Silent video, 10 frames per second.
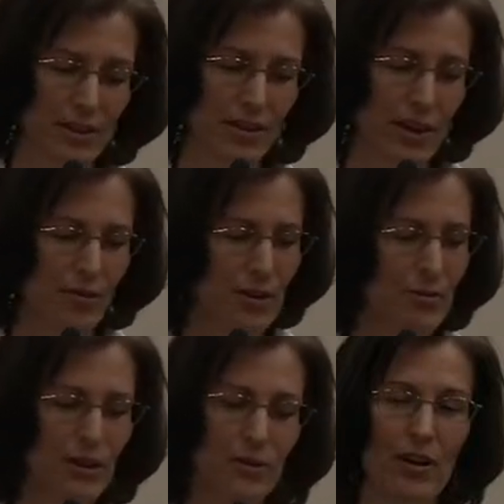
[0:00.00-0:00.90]
okay, what are we
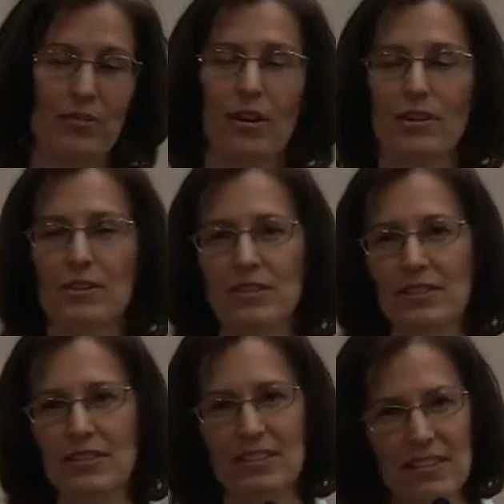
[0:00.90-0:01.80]
going to write for our
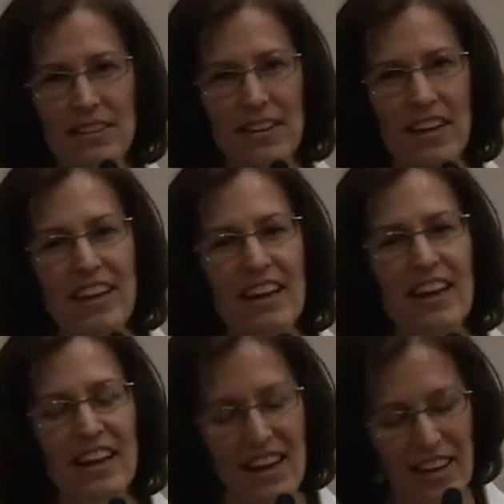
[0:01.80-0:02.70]
DERSLs?
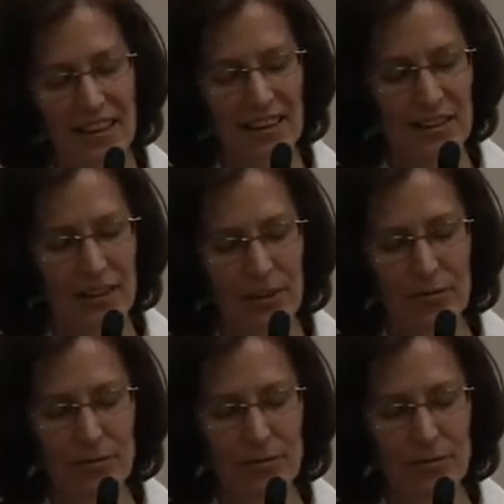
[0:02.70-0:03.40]
And they said,